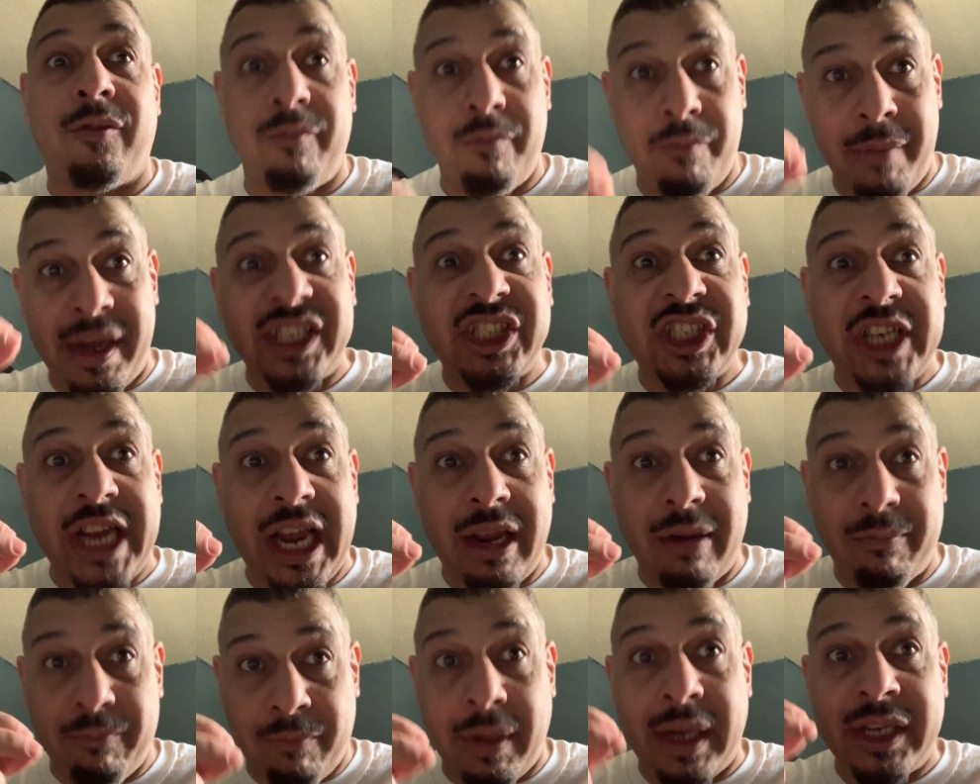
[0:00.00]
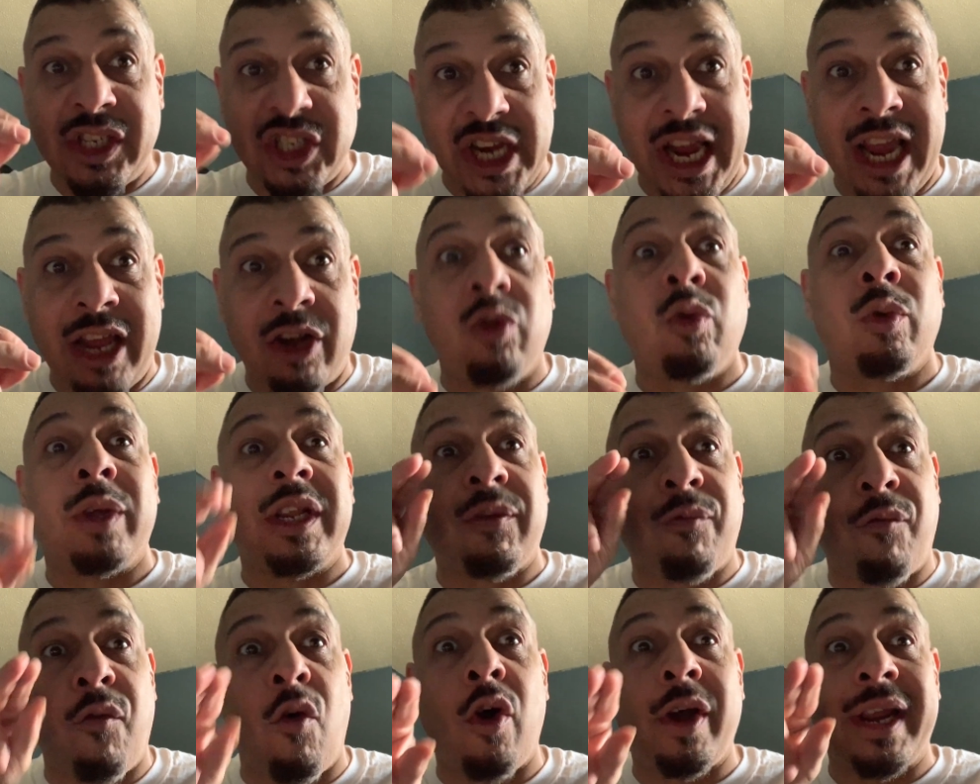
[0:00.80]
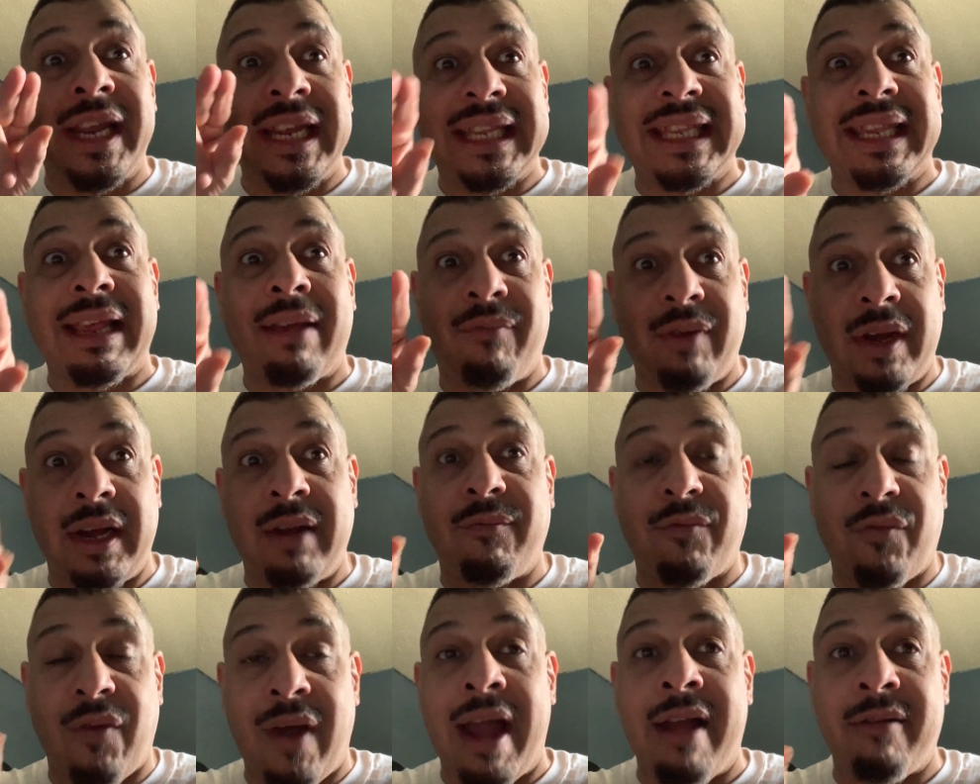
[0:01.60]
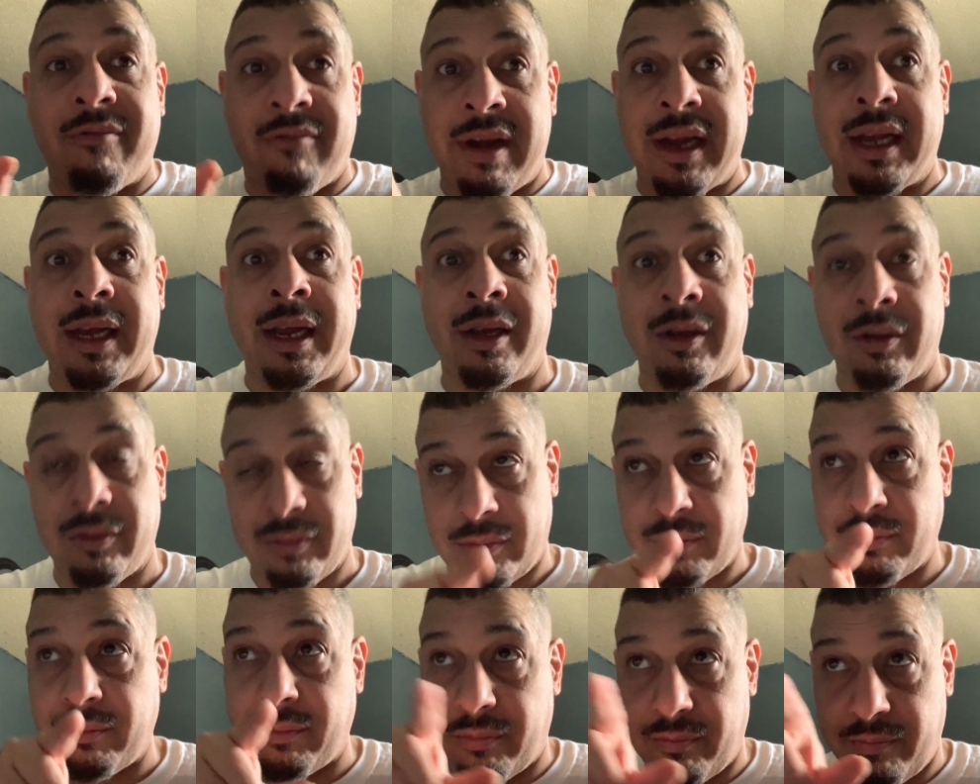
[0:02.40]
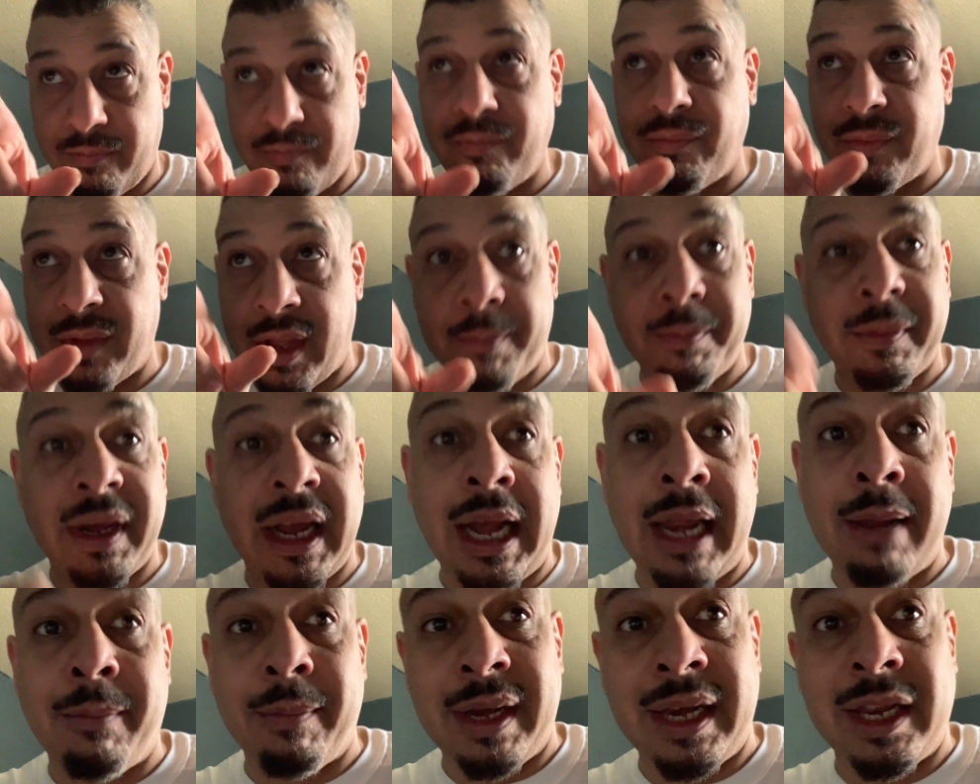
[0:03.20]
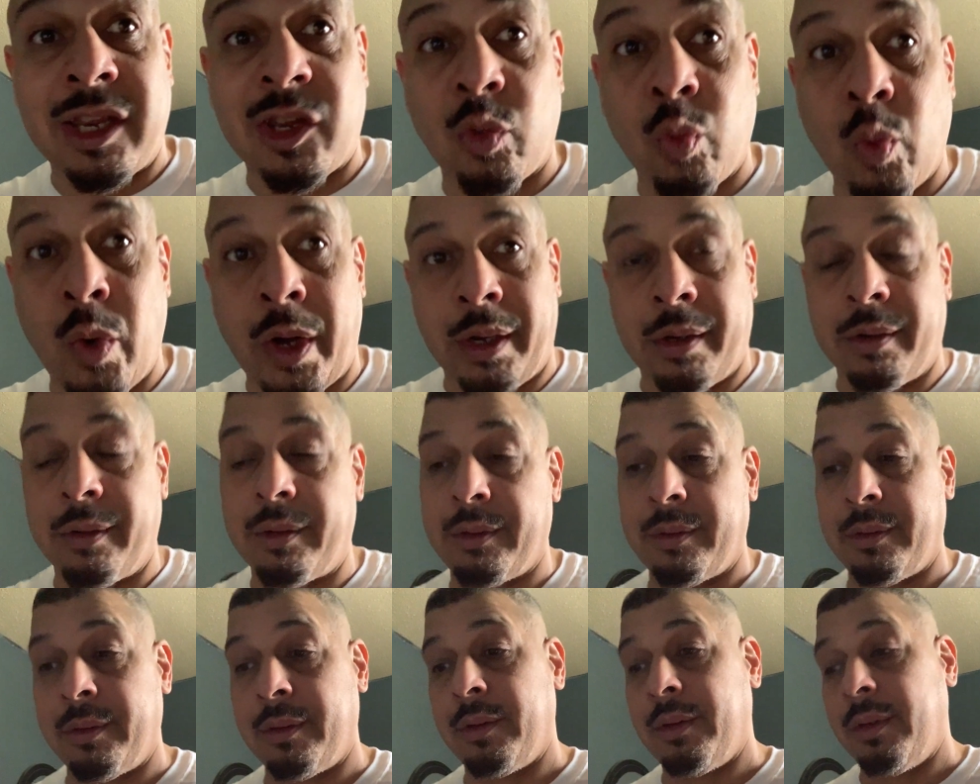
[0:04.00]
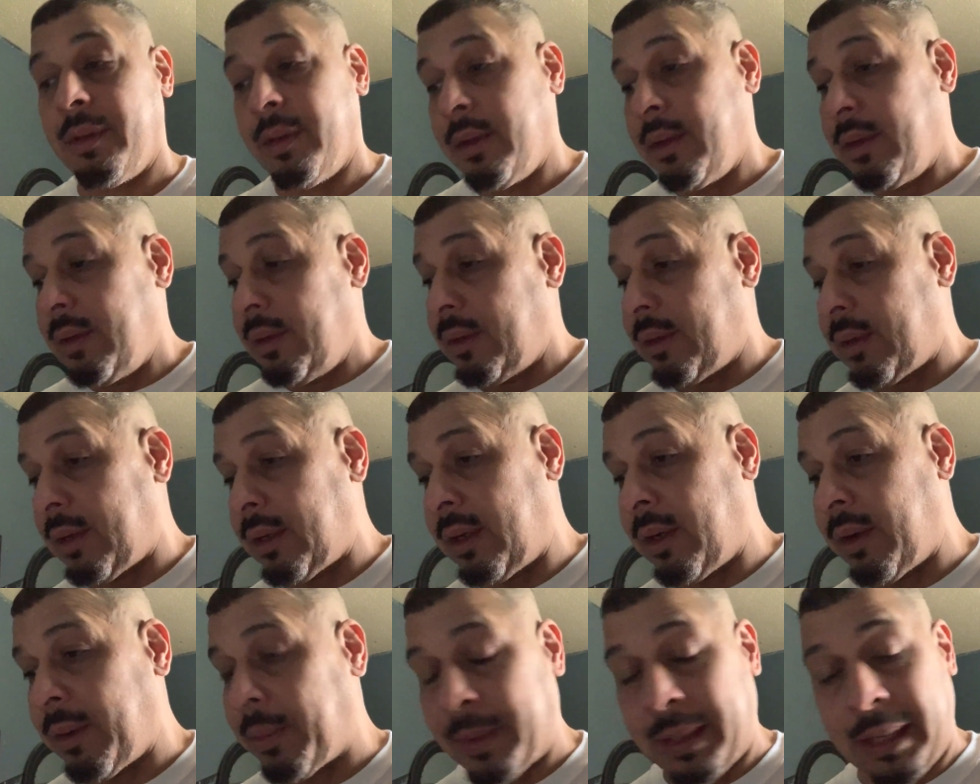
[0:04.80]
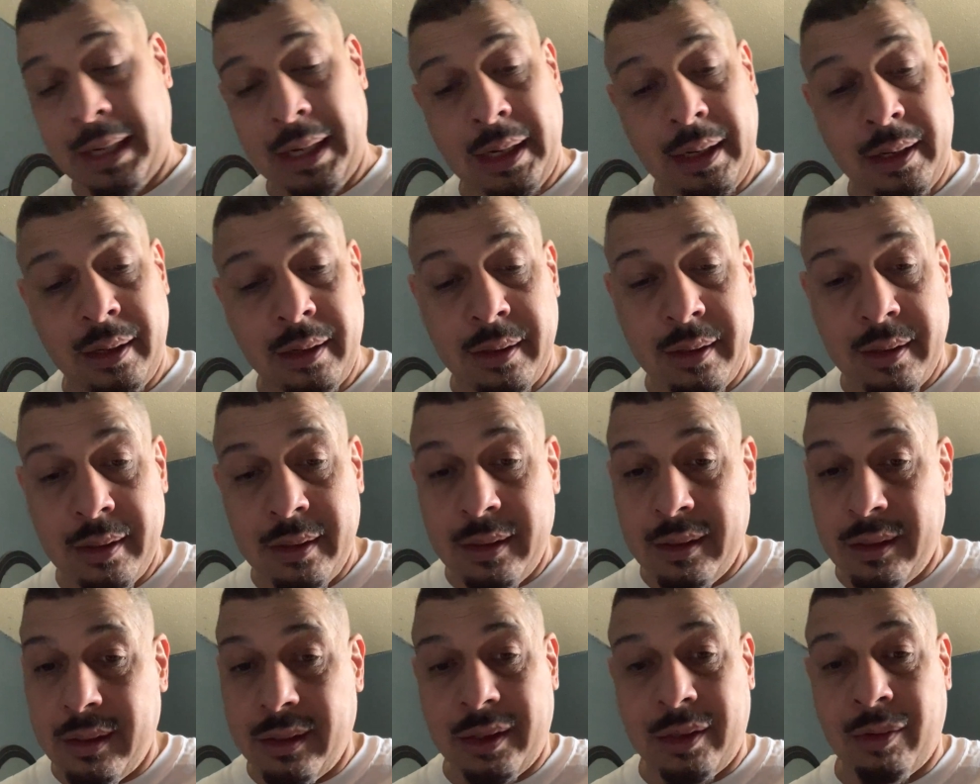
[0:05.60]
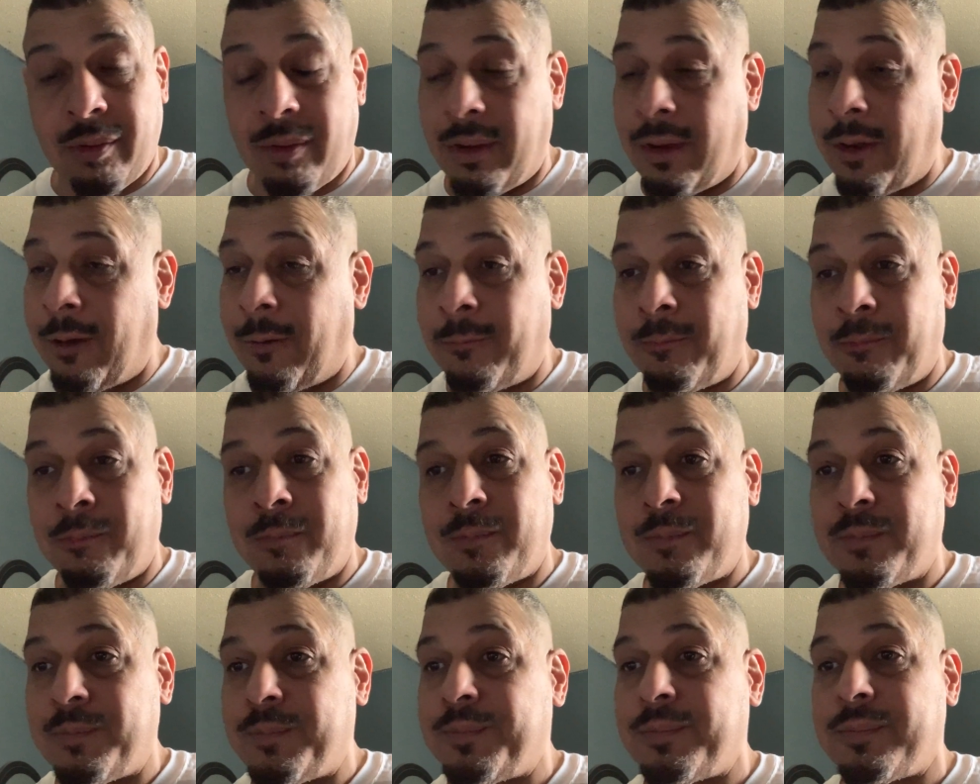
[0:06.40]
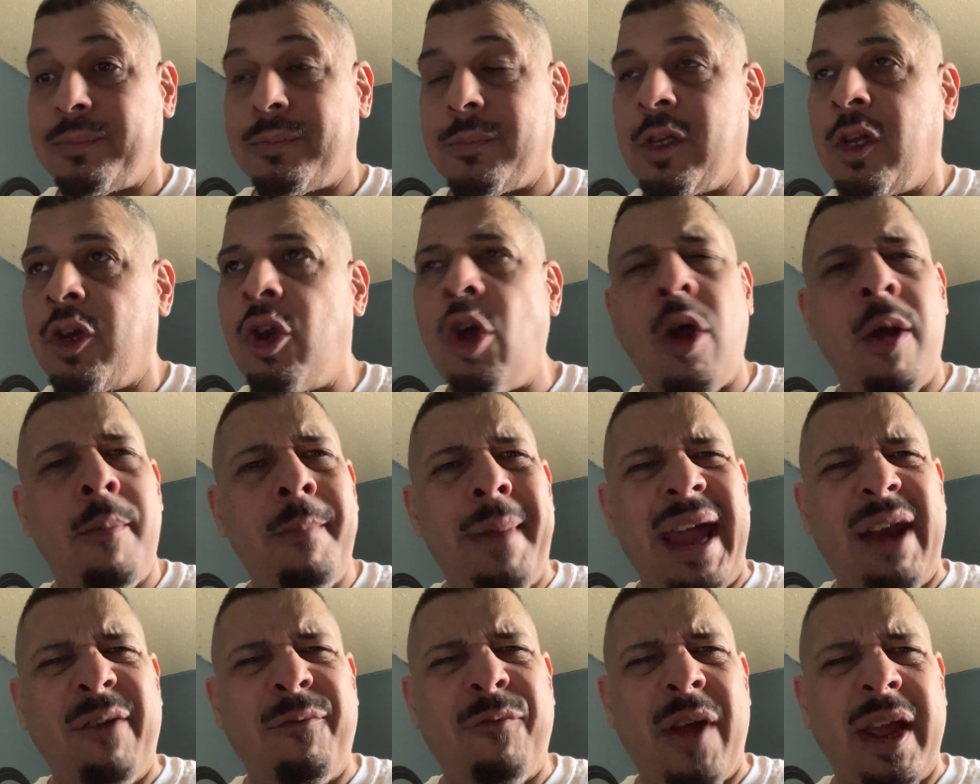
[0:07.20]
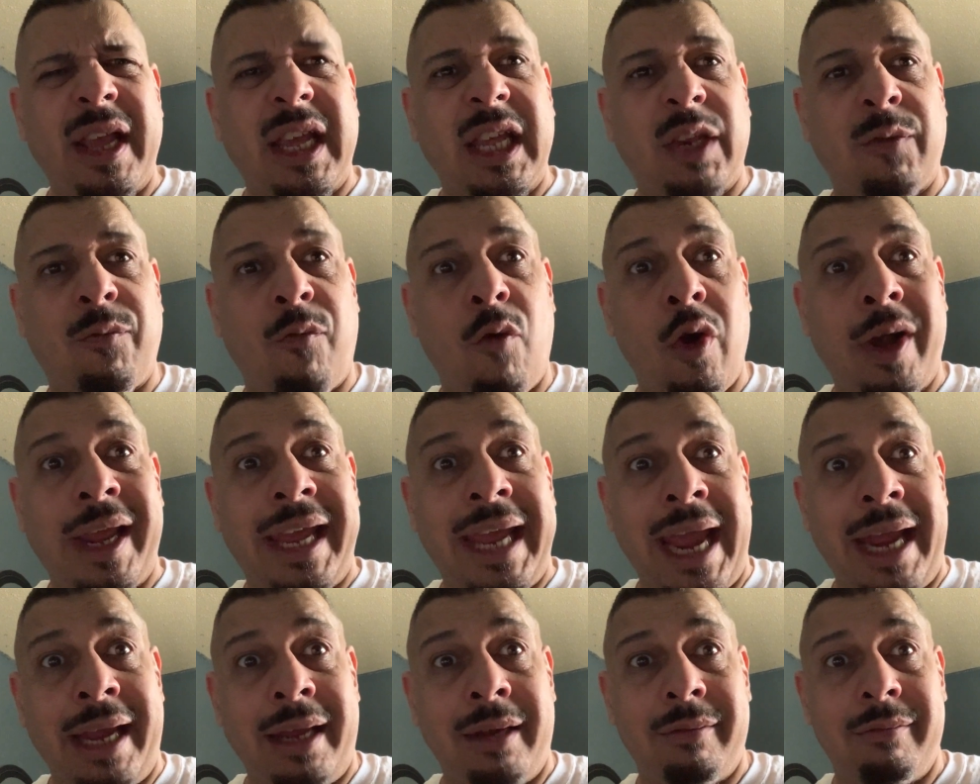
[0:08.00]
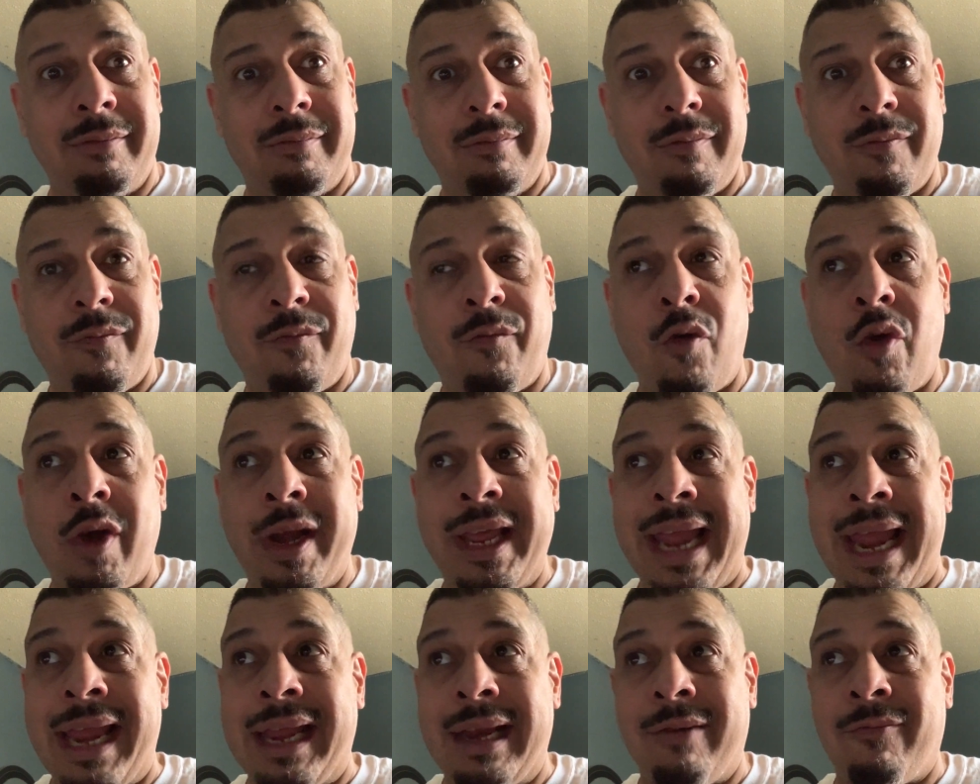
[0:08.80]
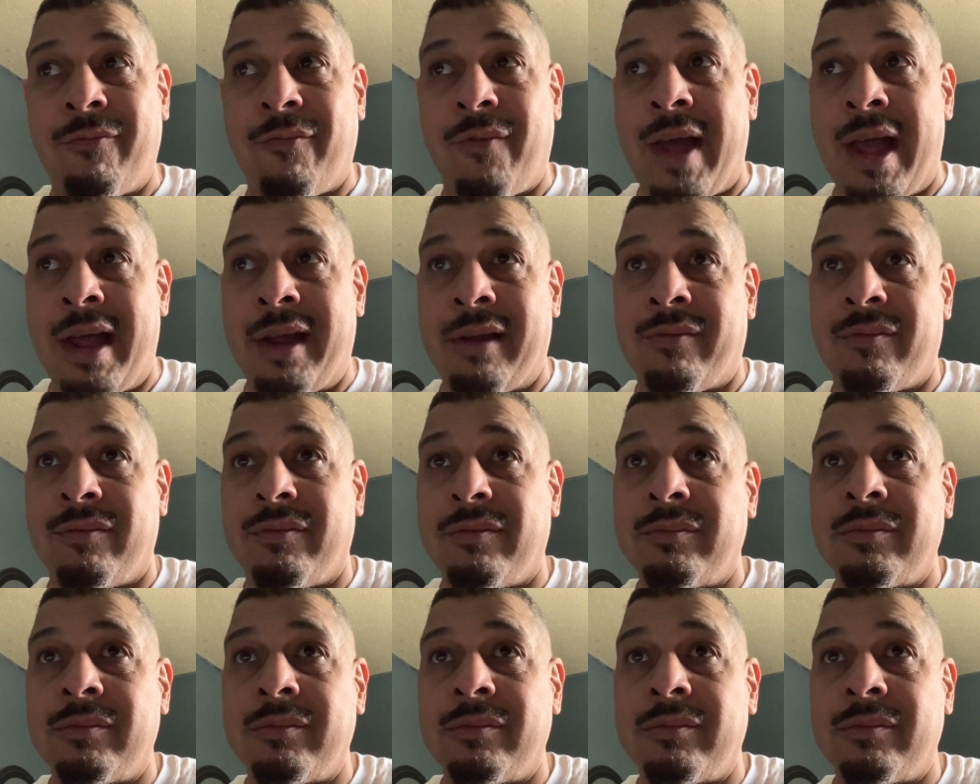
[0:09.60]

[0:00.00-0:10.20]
My channel is 47-5 right now. I'm claiming this win. Like, you know what I'm saying? So no, as a matter of fact, it's 48-5.